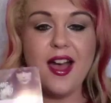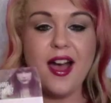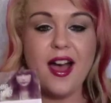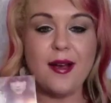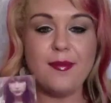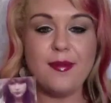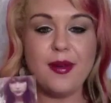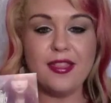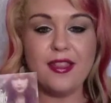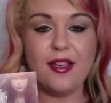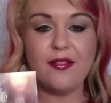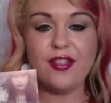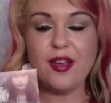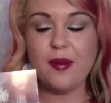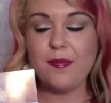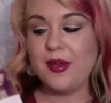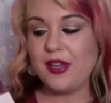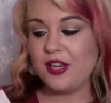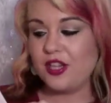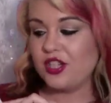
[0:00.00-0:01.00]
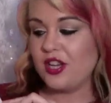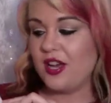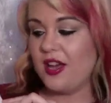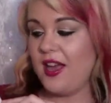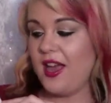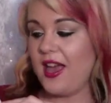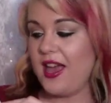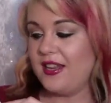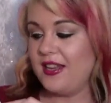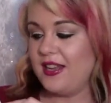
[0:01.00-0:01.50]
I love that
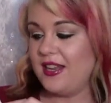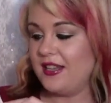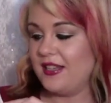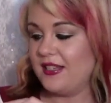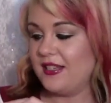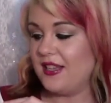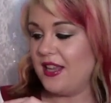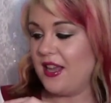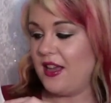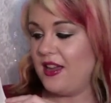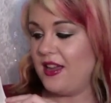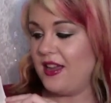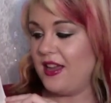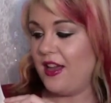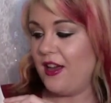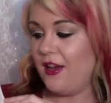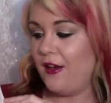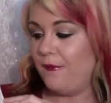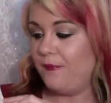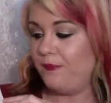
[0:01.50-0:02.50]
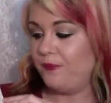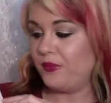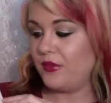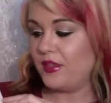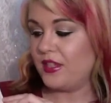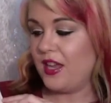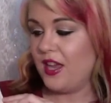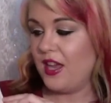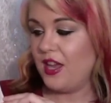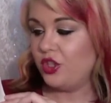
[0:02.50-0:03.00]
picture, and it is a
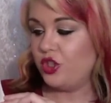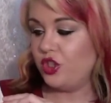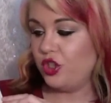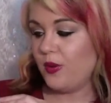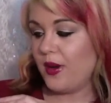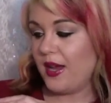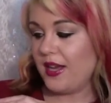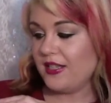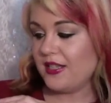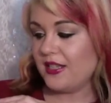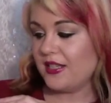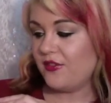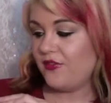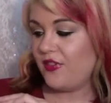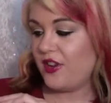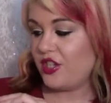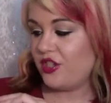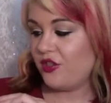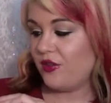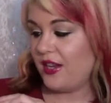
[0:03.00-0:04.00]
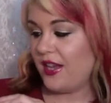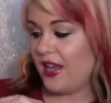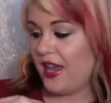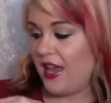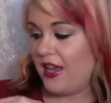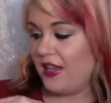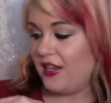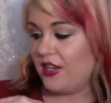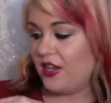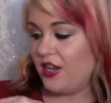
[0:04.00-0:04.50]
duet. It's featuring
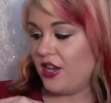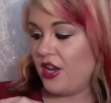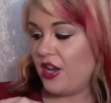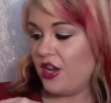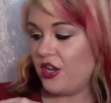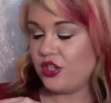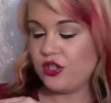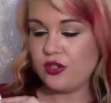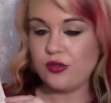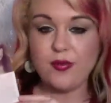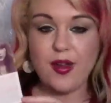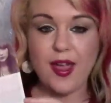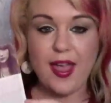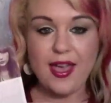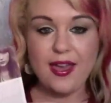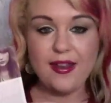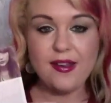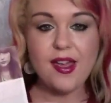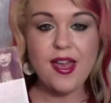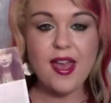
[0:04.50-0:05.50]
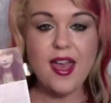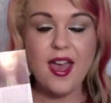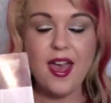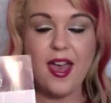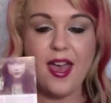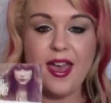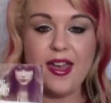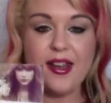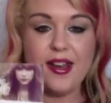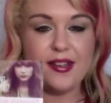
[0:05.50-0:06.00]
Ed Sheeran,
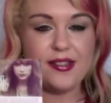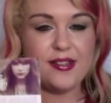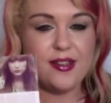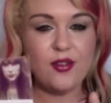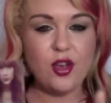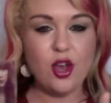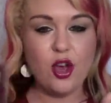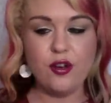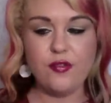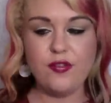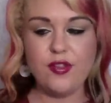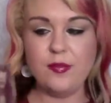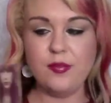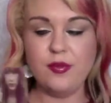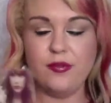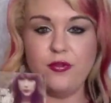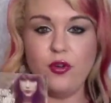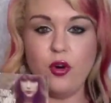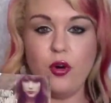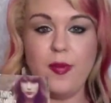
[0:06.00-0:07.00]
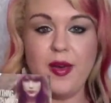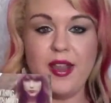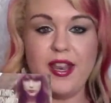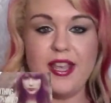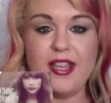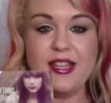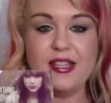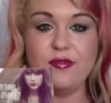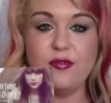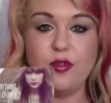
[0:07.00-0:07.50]
and I'd never heard of him before, but
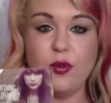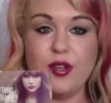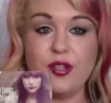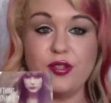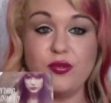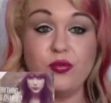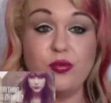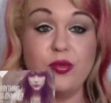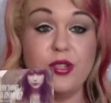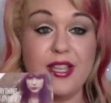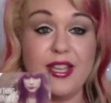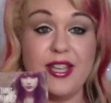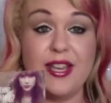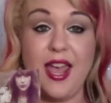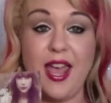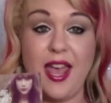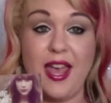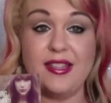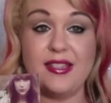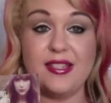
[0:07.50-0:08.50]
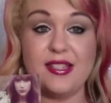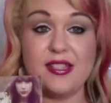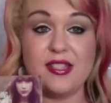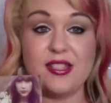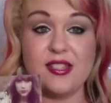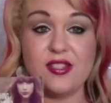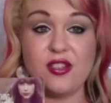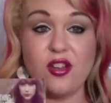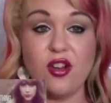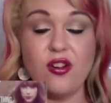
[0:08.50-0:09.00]
his voice really enhances
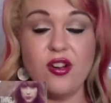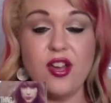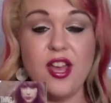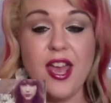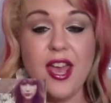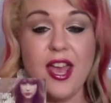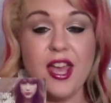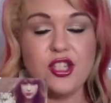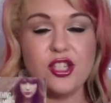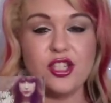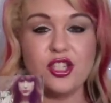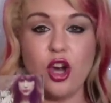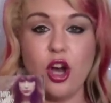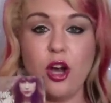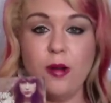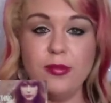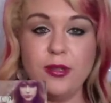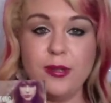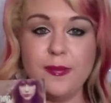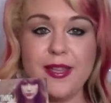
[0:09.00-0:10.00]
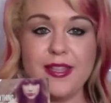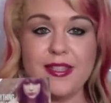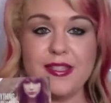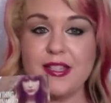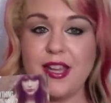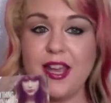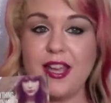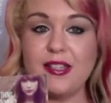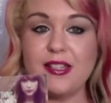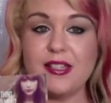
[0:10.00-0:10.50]
the song. It just complements
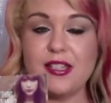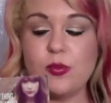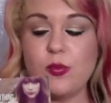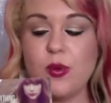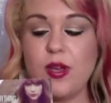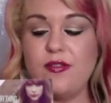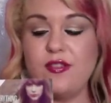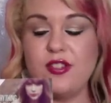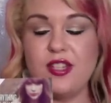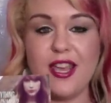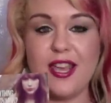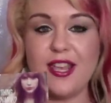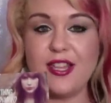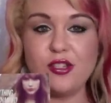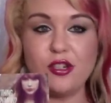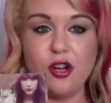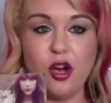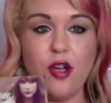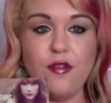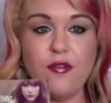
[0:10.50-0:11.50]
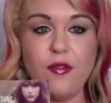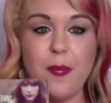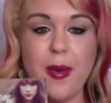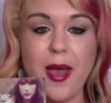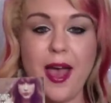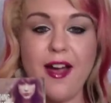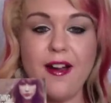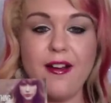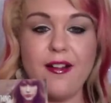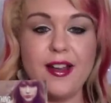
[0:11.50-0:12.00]
Taylor Swift. He's not
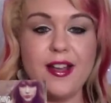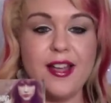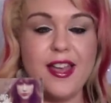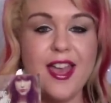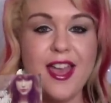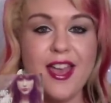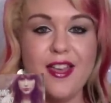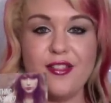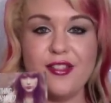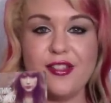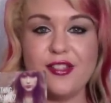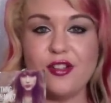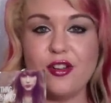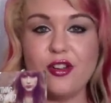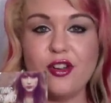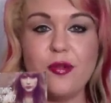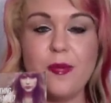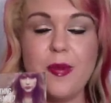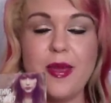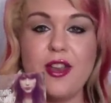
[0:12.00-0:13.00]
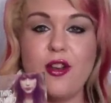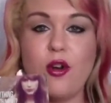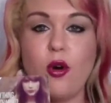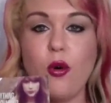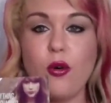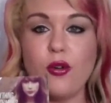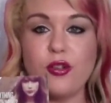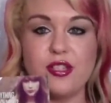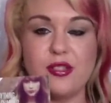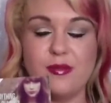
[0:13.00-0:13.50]
overpowering. This song could be an
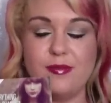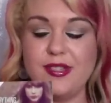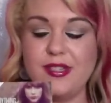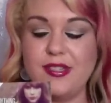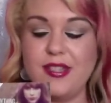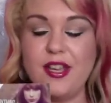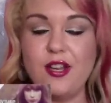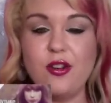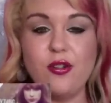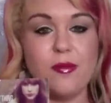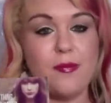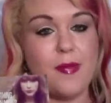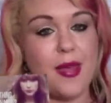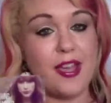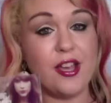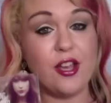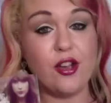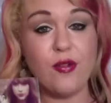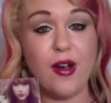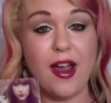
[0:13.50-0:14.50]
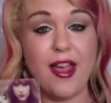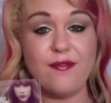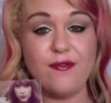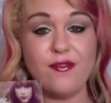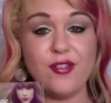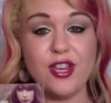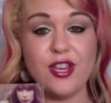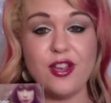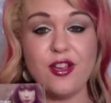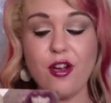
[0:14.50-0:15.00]
awesome single, make a
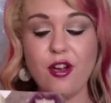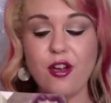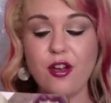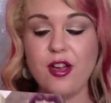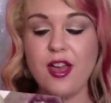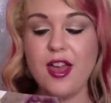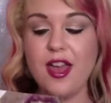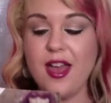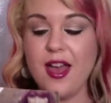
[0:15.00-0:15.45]
great video.